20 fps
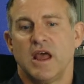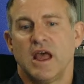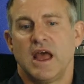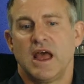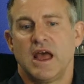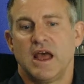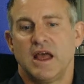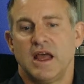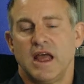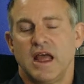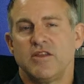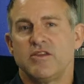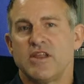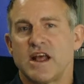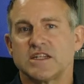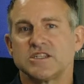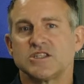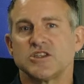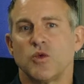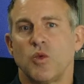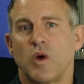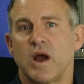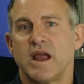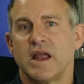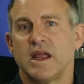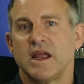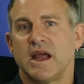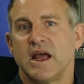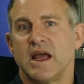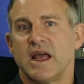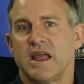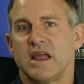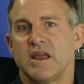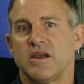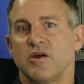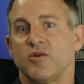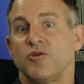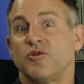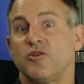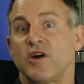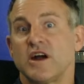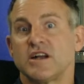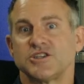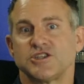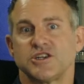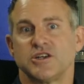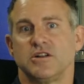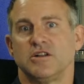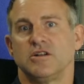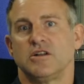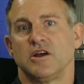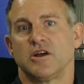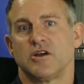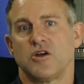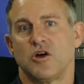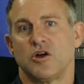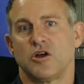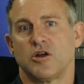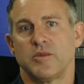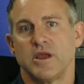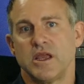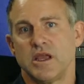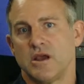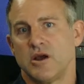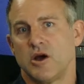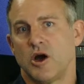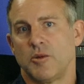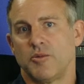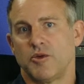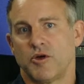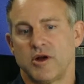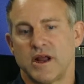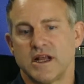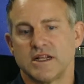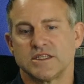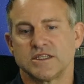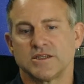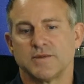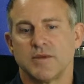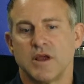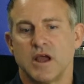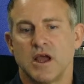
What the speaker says: And that's the way a functional economy operates.